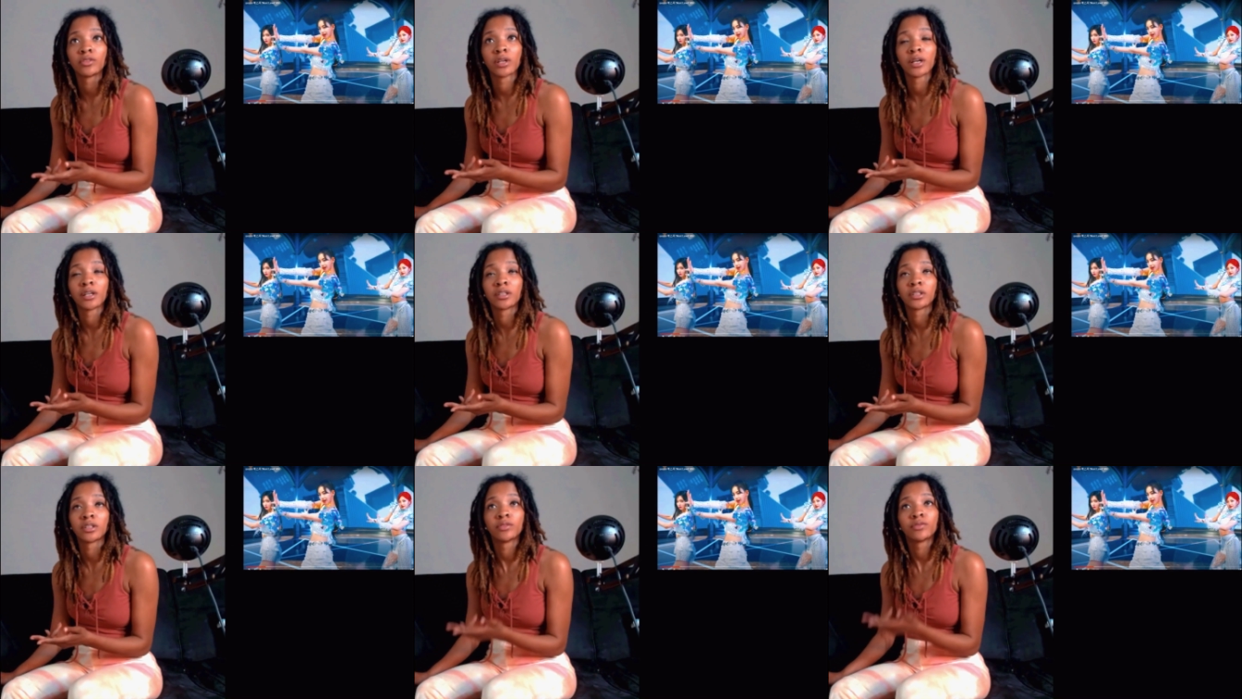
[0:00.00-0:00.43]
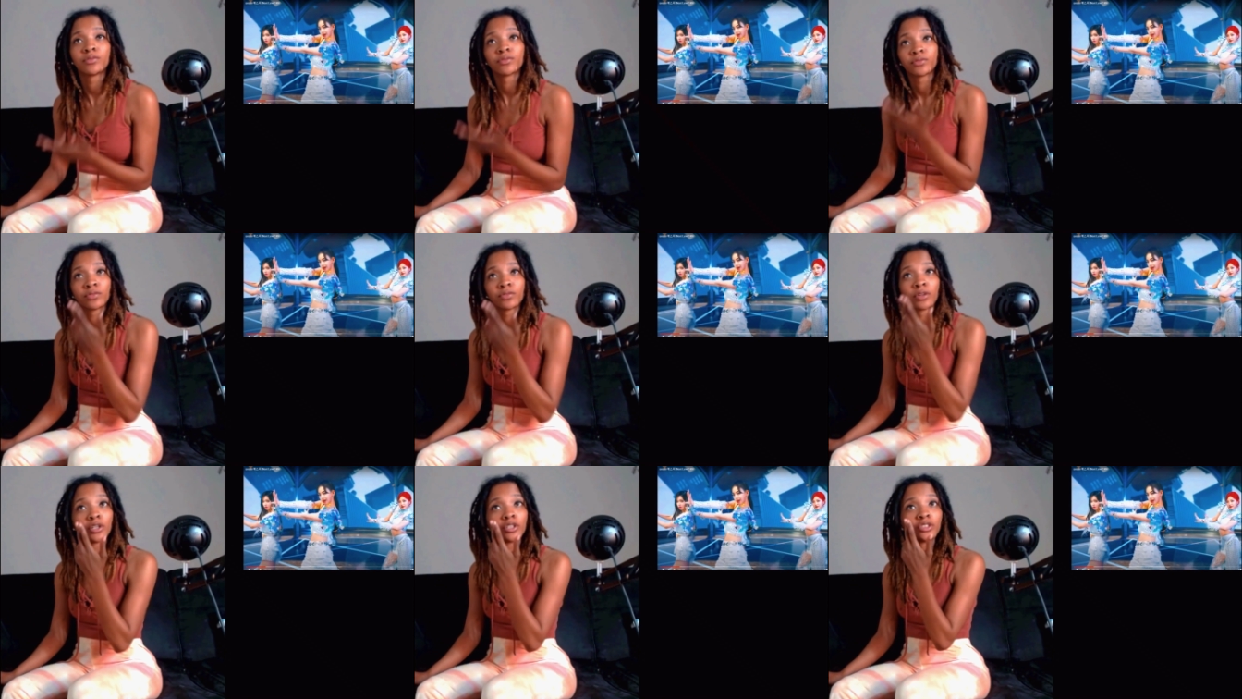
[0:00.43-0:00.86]
like the
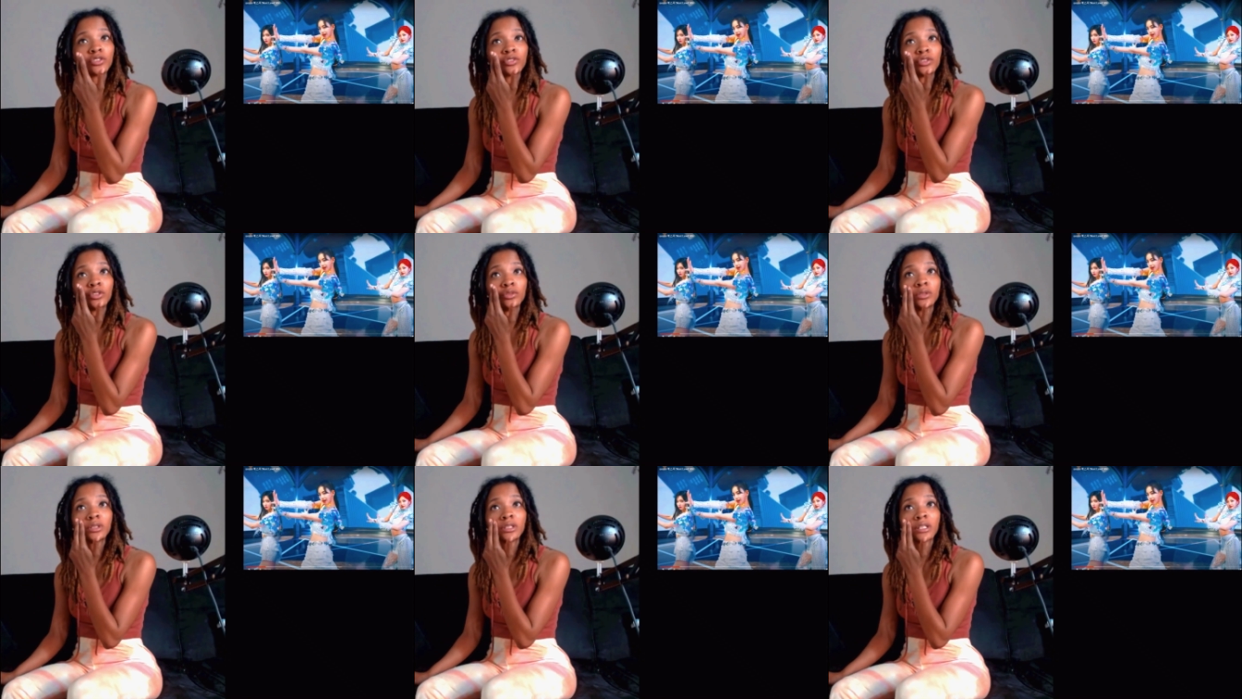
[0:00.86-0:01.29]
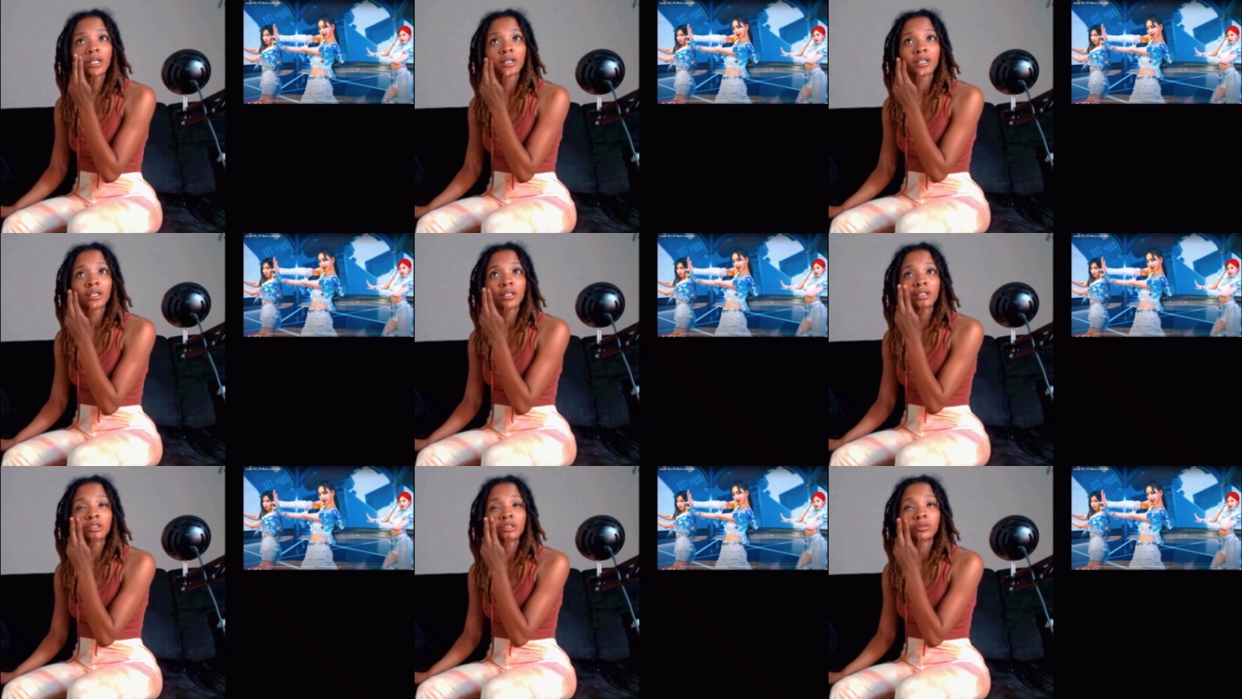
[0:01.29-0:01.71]
first few
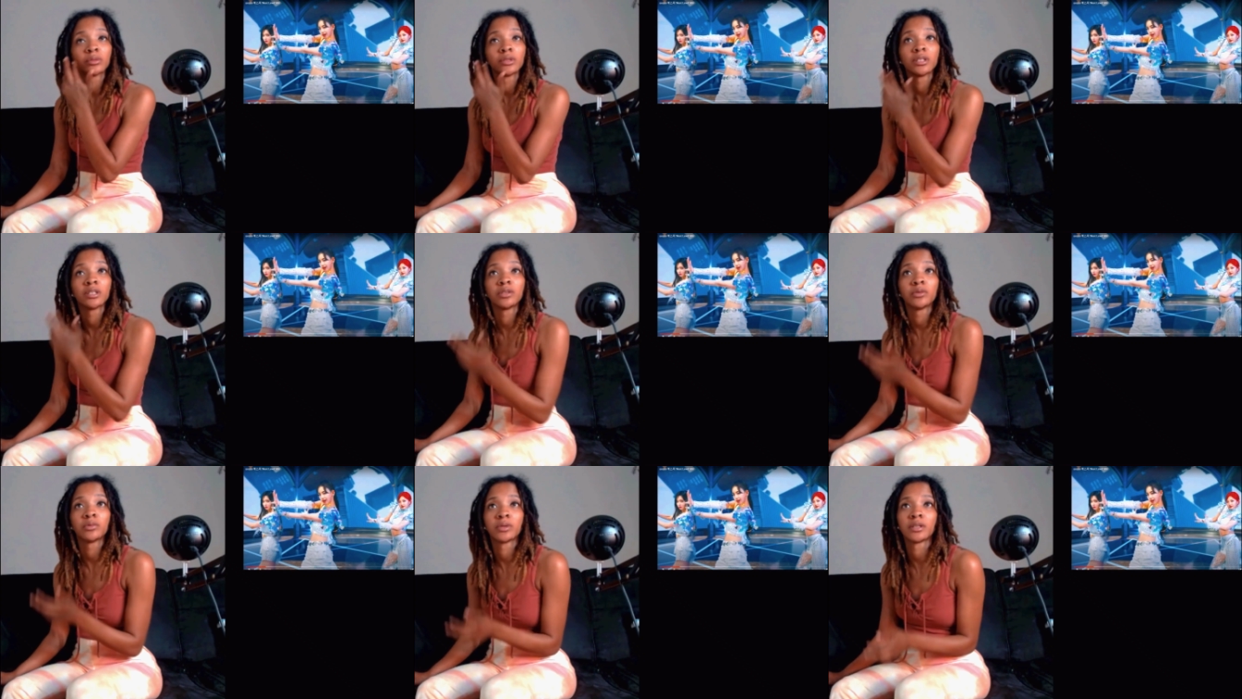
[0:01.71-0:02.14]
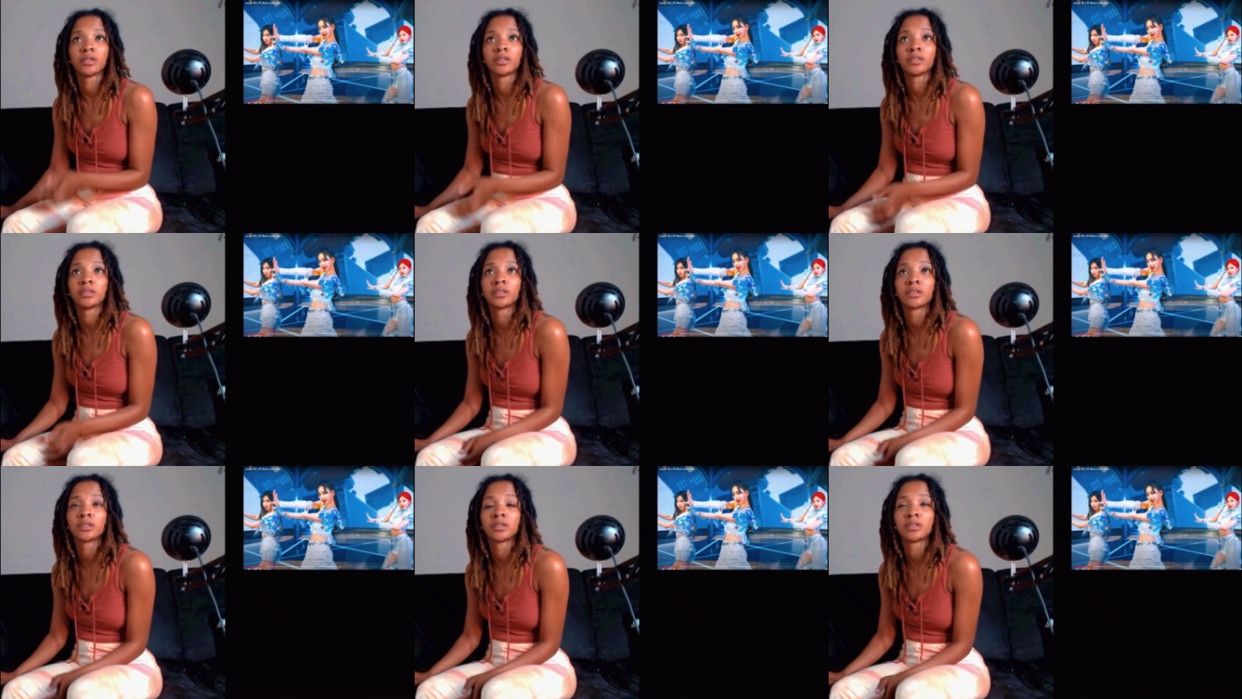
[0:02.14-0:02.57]
seconds. But
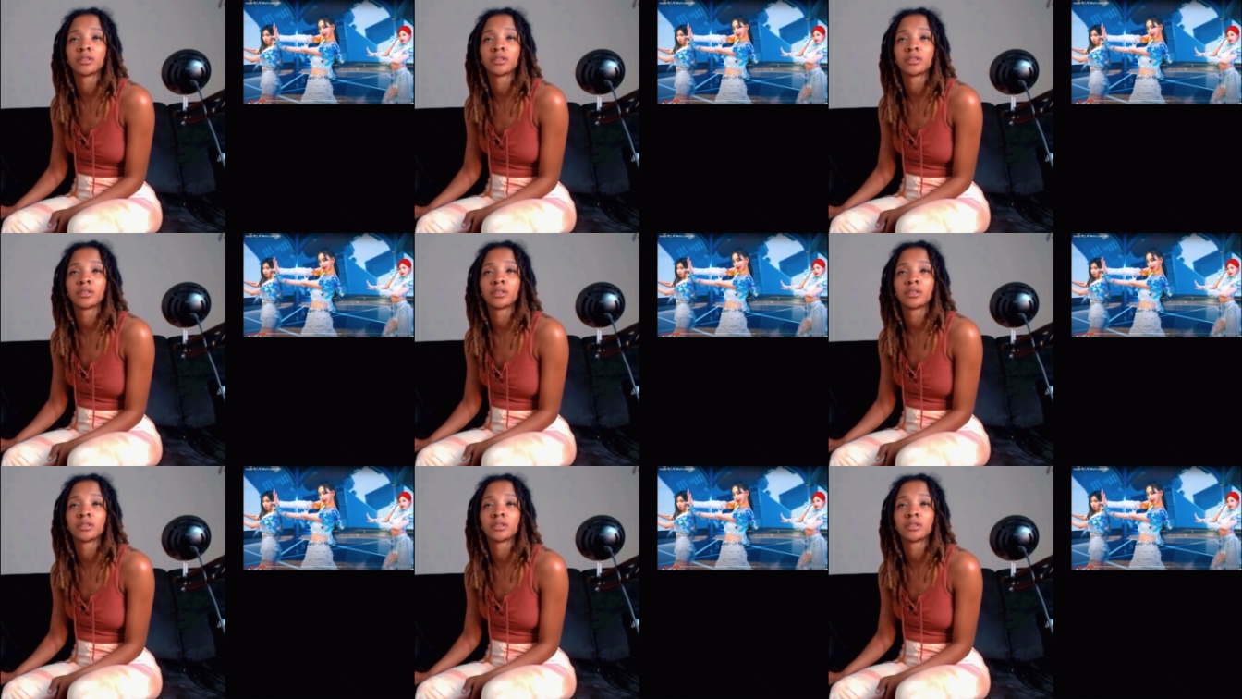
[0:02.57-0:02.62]
anyways.